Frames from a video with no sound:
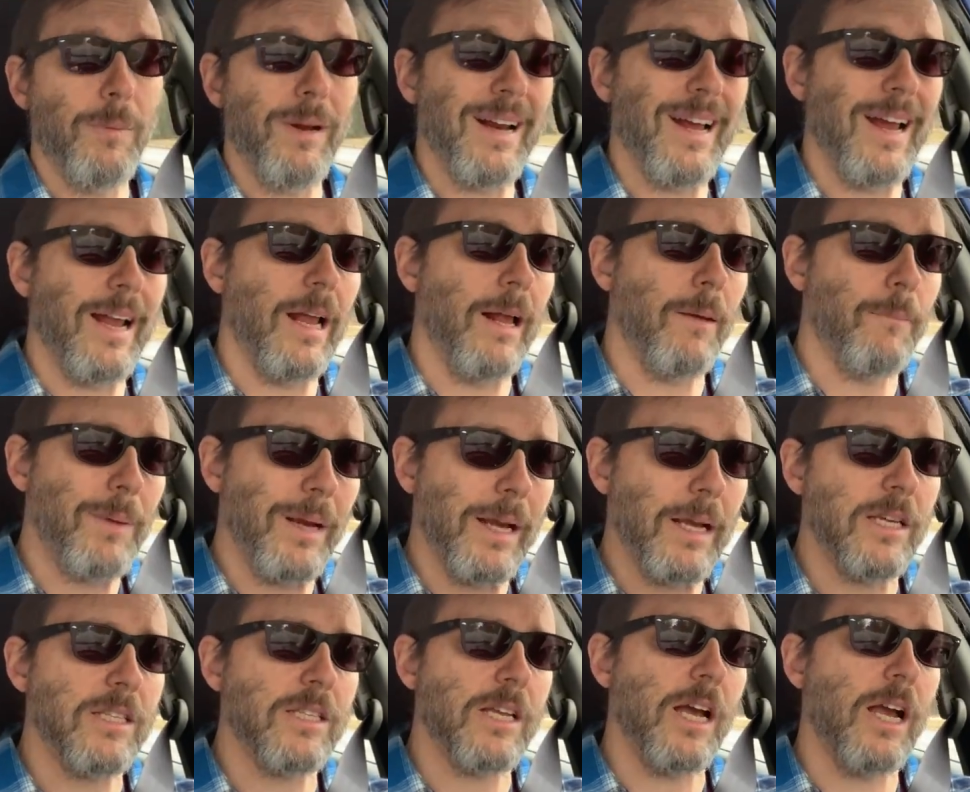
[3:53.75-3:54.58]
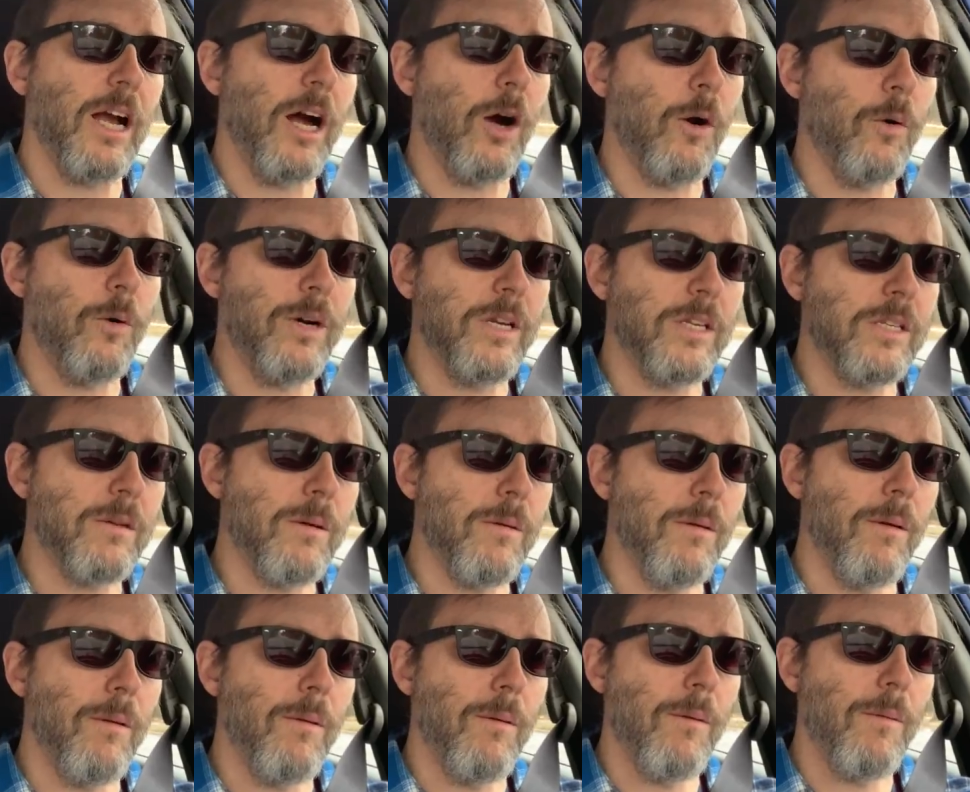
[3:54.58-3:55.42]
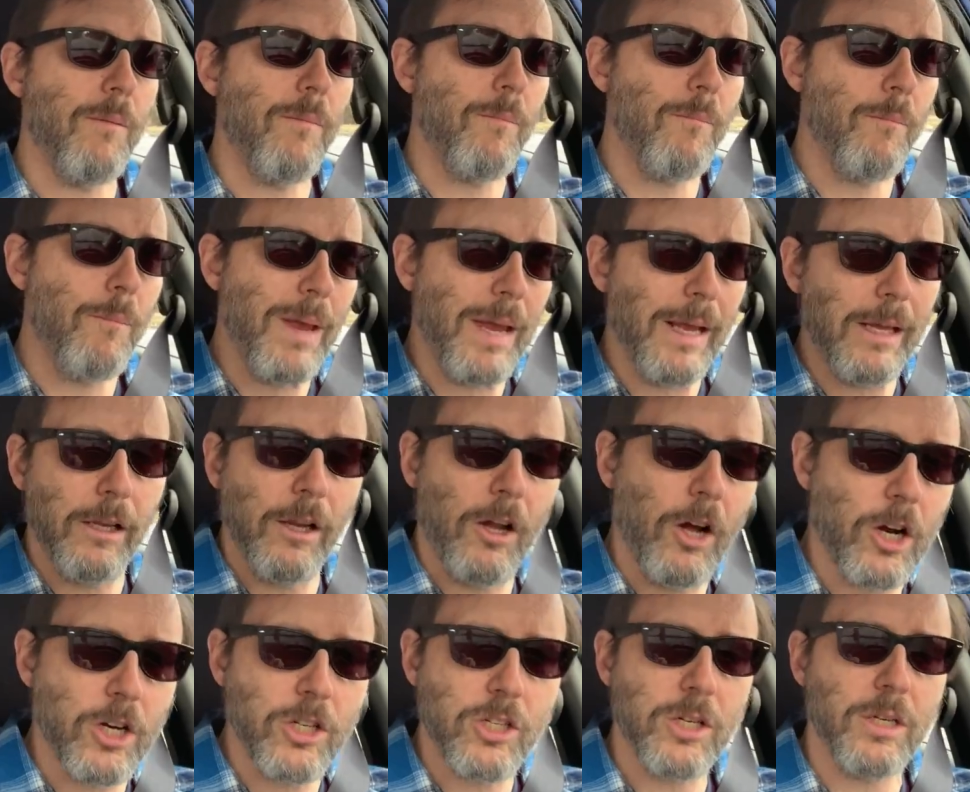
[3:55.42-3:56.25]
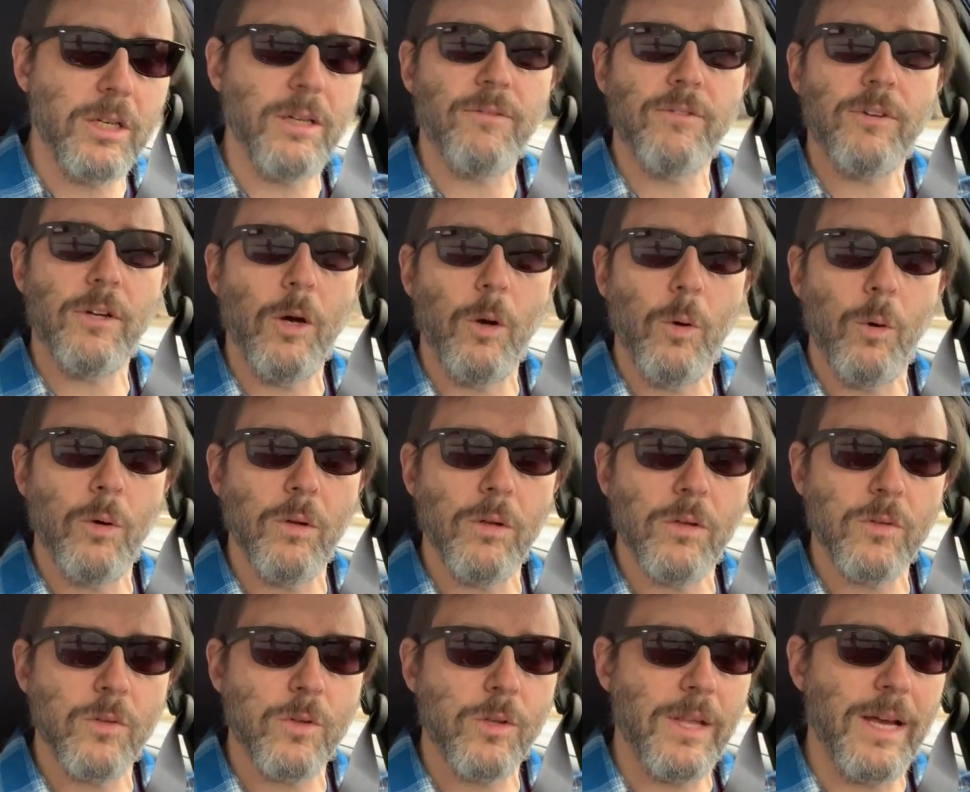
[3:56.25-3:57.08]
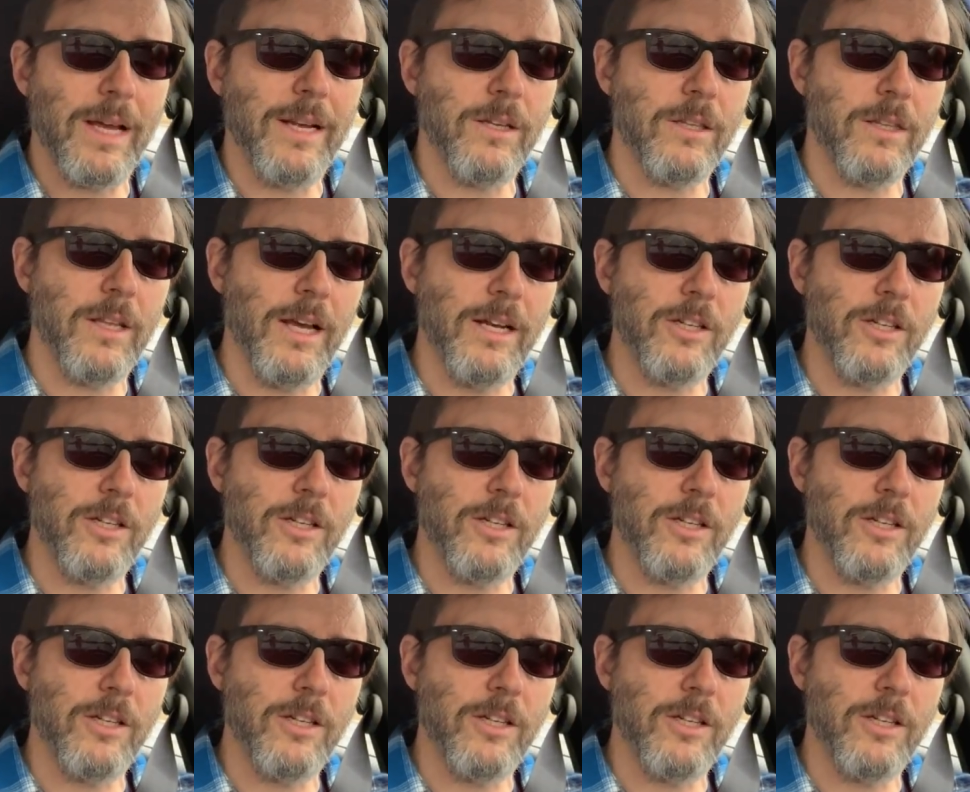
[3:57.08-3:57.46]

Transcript: but I because I always make large enough goals that,